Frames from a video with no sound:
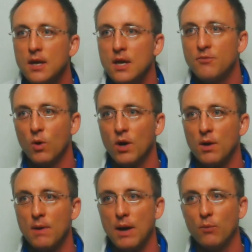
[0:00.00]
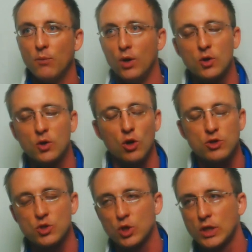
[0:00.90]
If you're one of my really
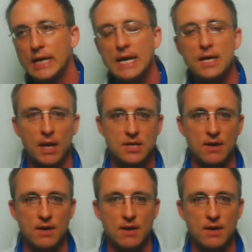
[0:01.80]
close geek buddies,